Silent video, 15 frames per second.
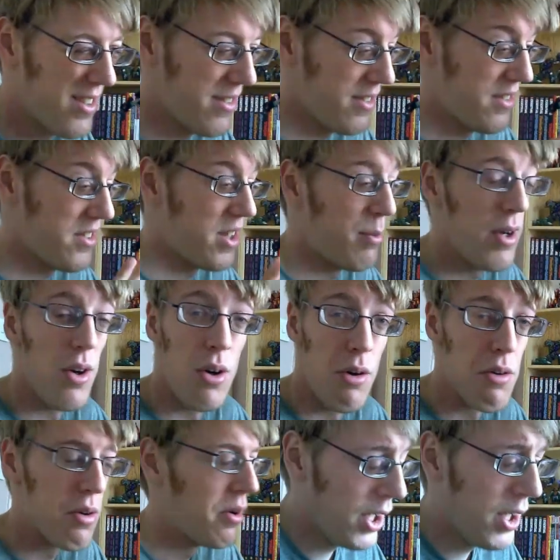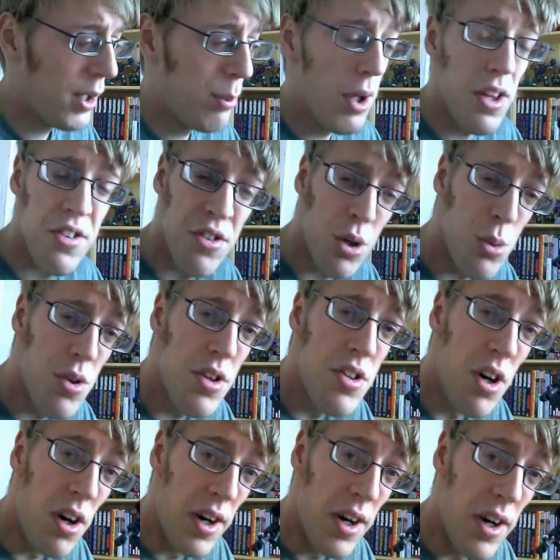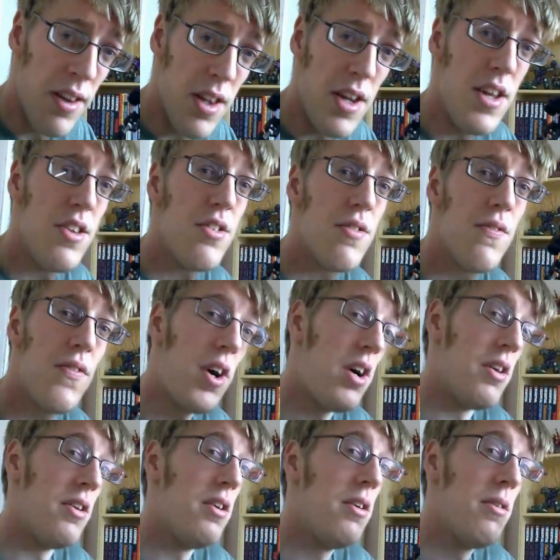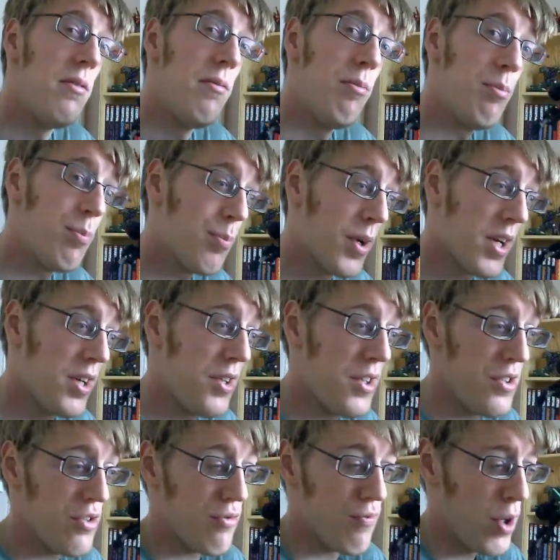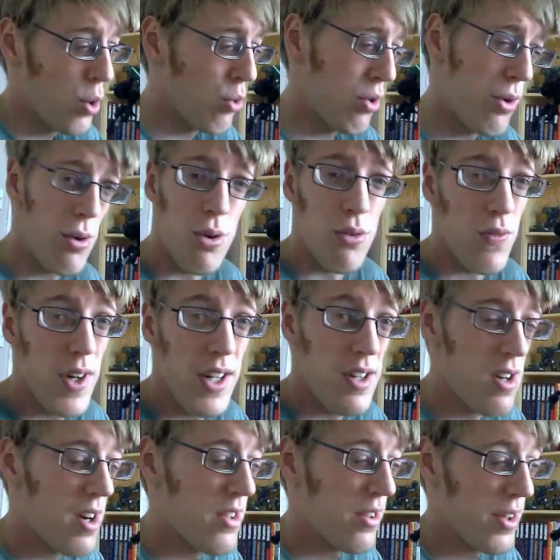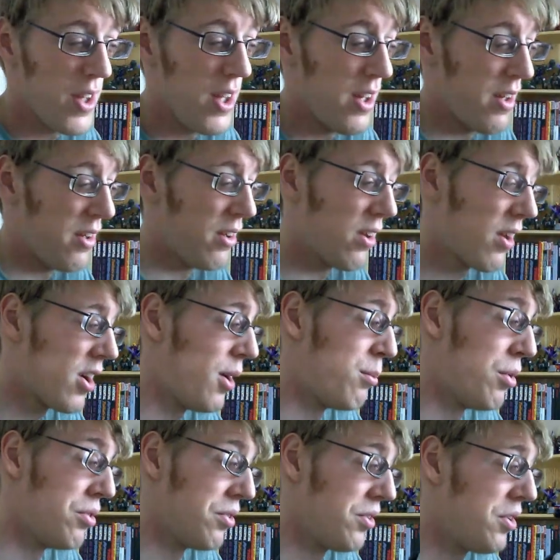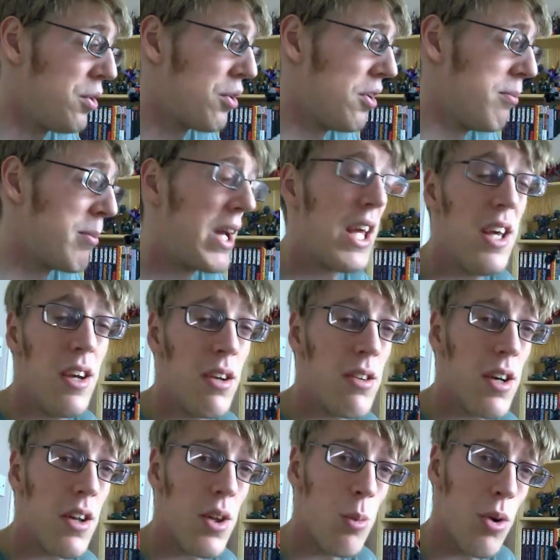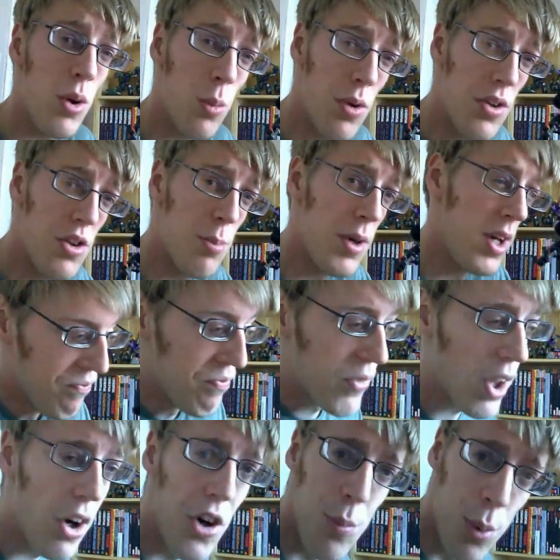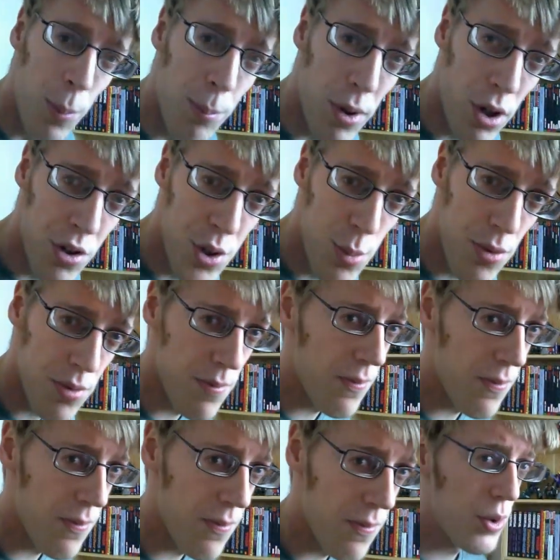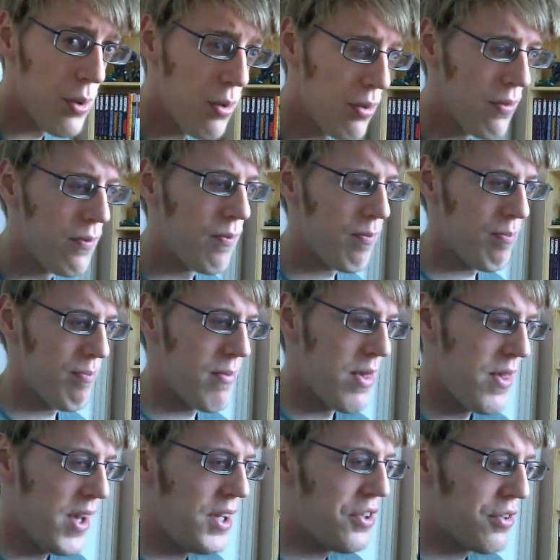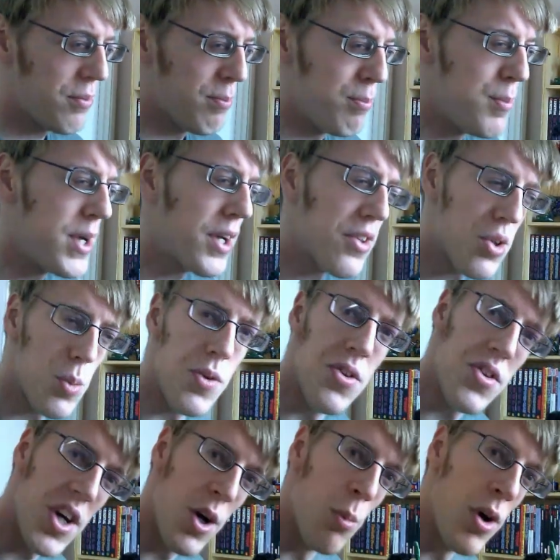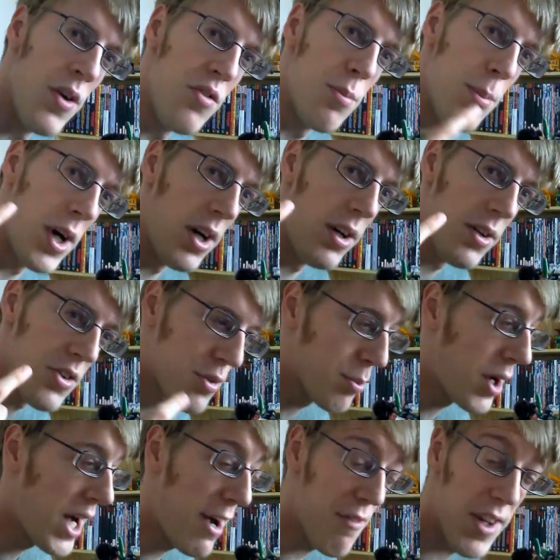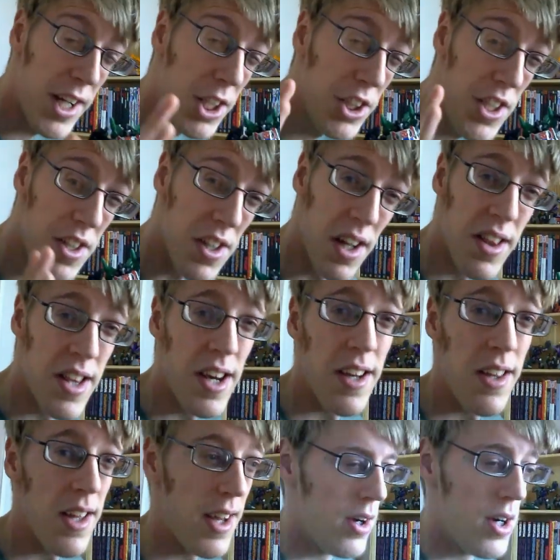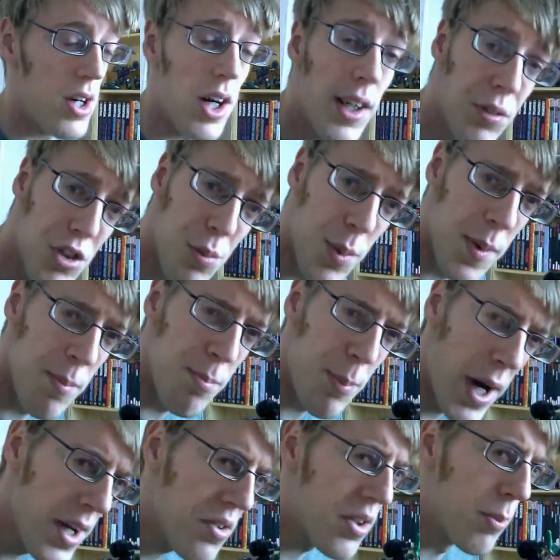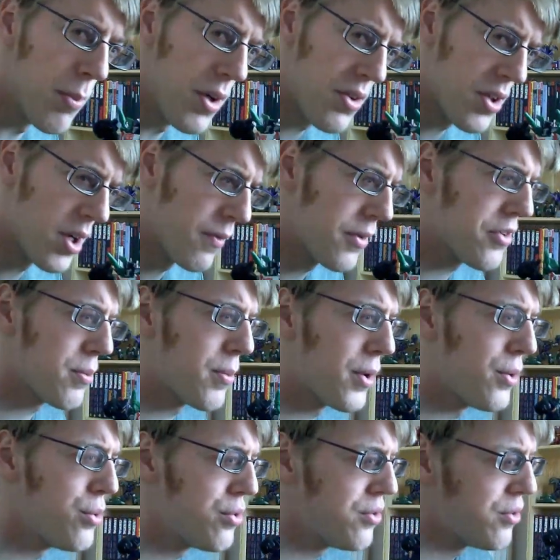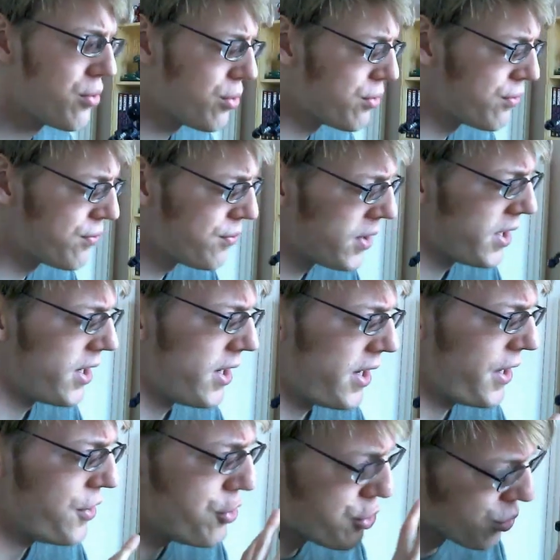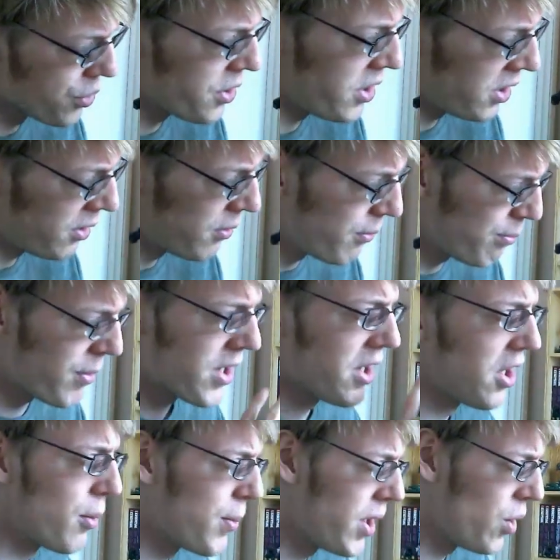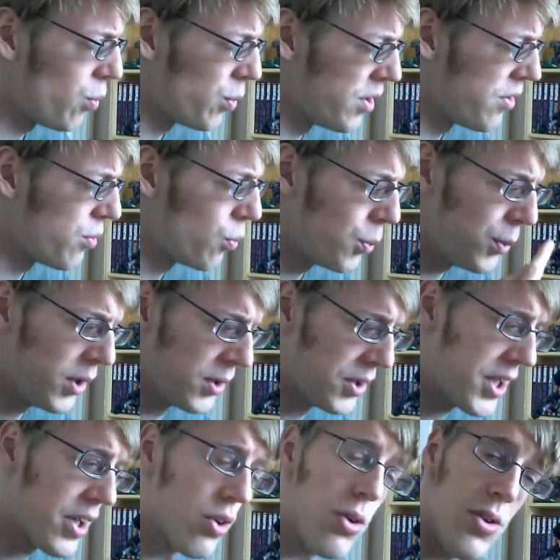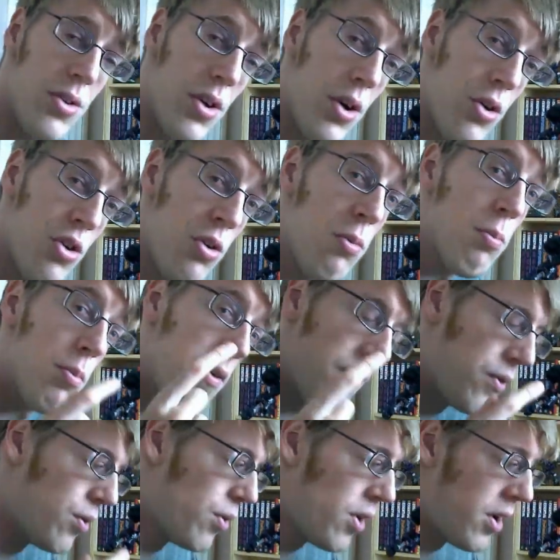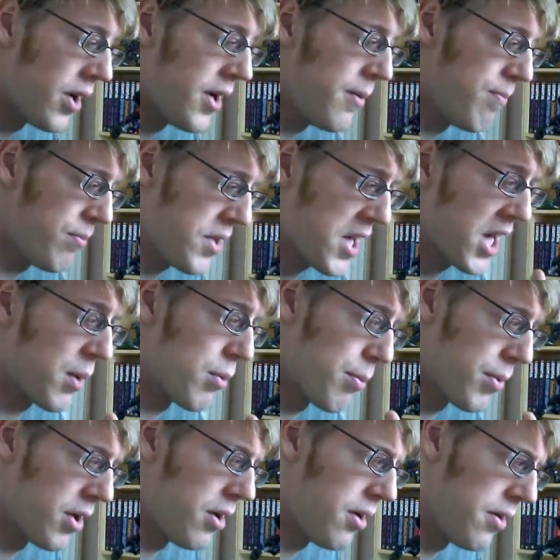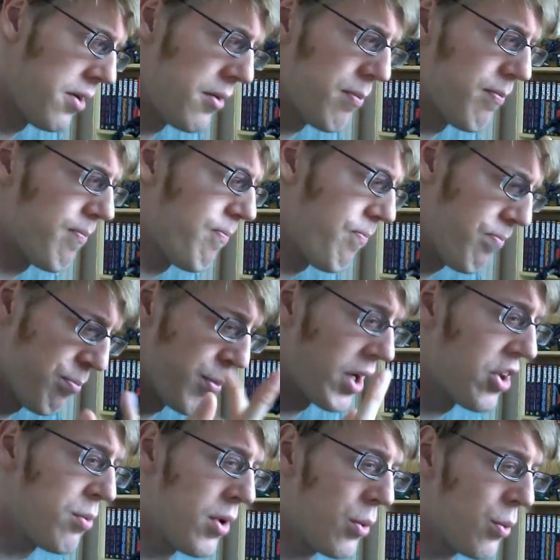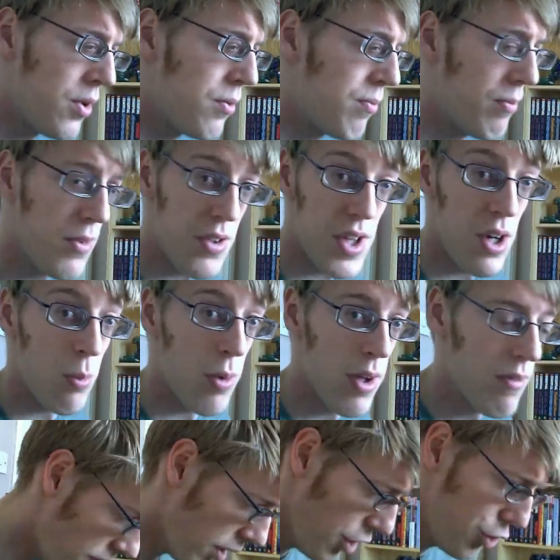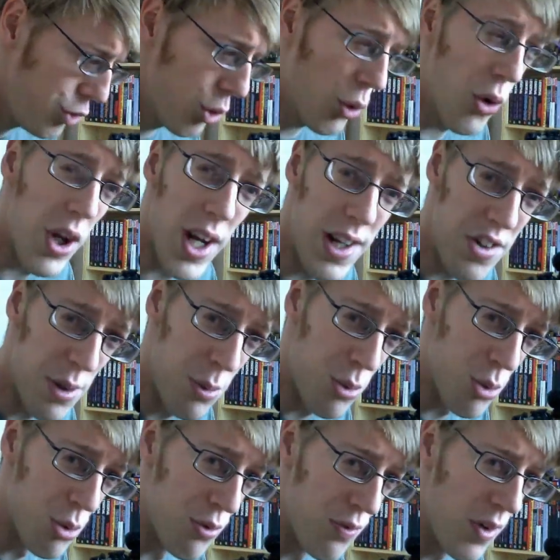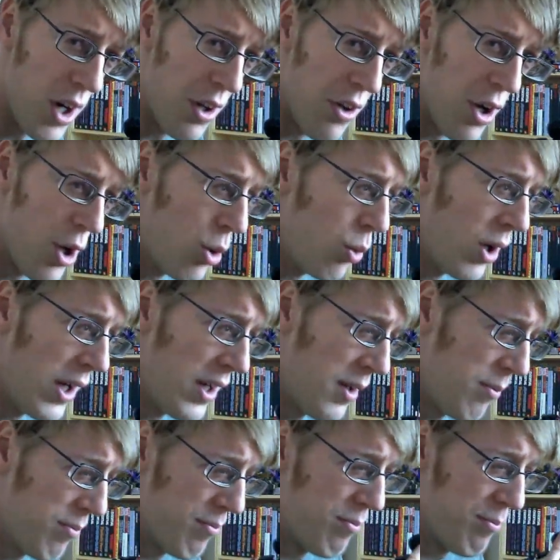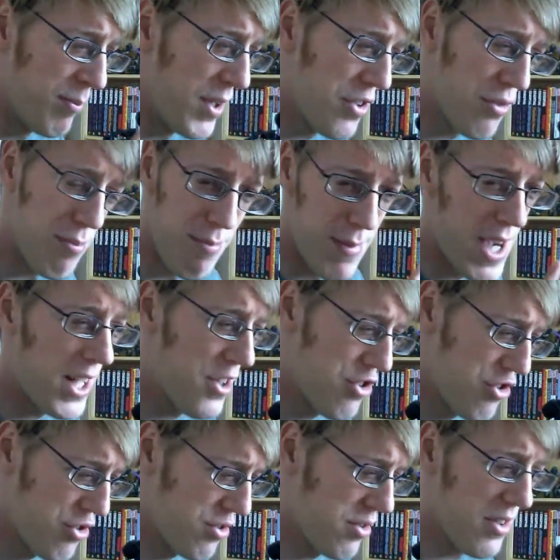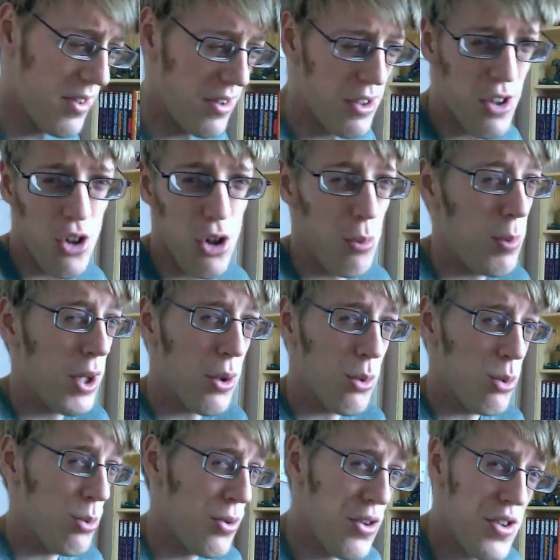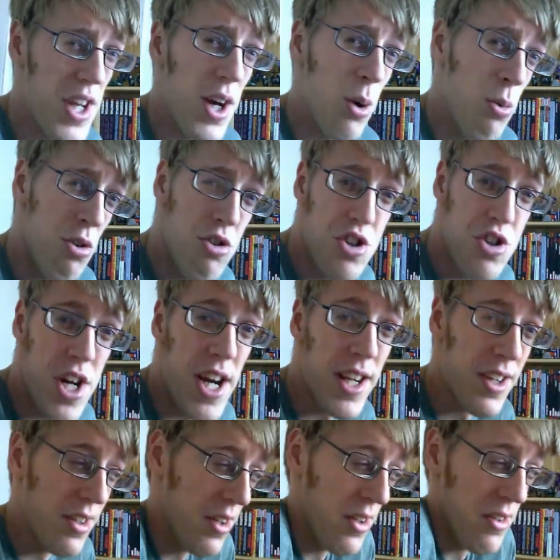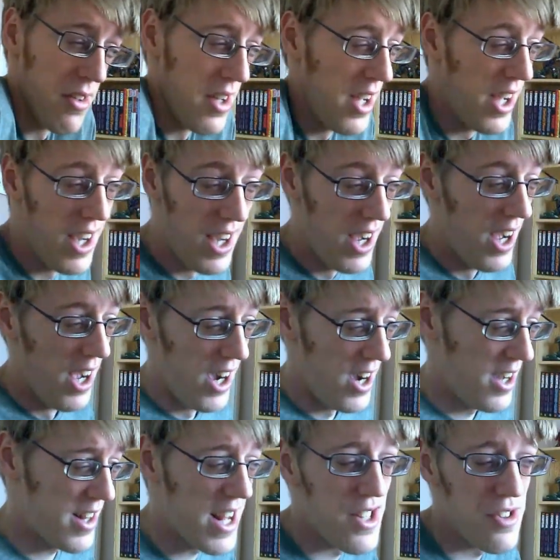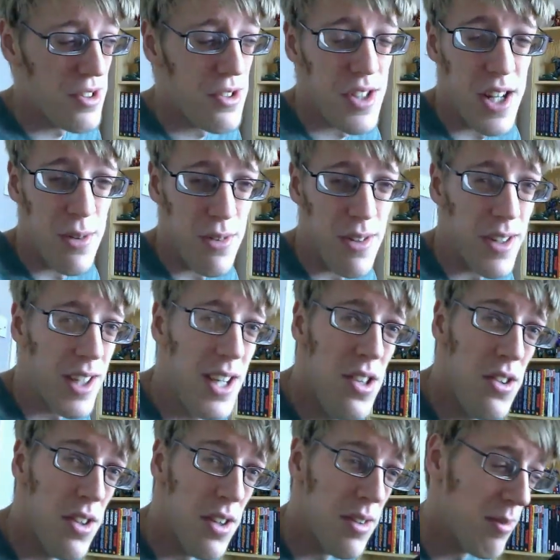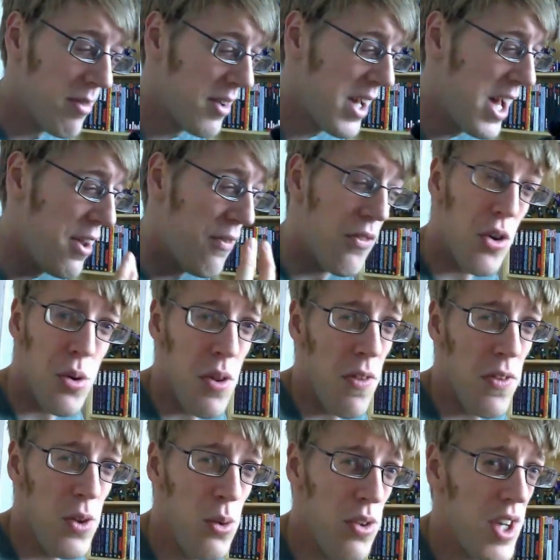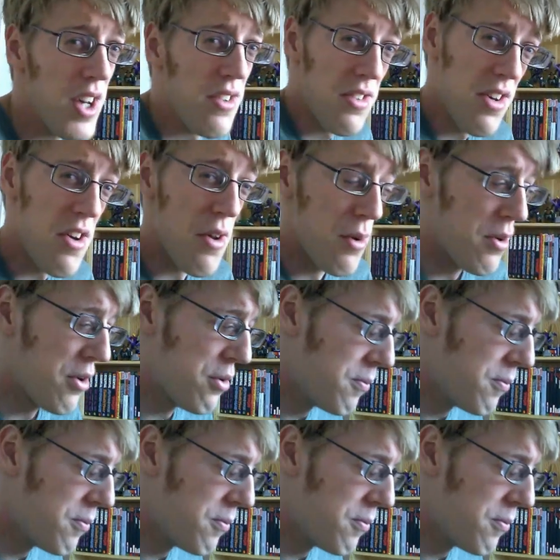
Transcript: It's a bit odd. Yeah, but there's no denying that it's fun, because it just rolls along really nicely, and come on, you can make it exactly what you want it to be. I'd bombard you with some photos of this mixed with Soundwave's parts, but I haven't actually done that yet. I've just been pacing myself, I suppose, and sort of enjoying mucking about with Wheeljack on his own before I take him apart and mix him up with Soundwave to create some sort of unholy mismatch that could be called Soundjack, and that just sounds like he's a headphone enthusiast, I don't know.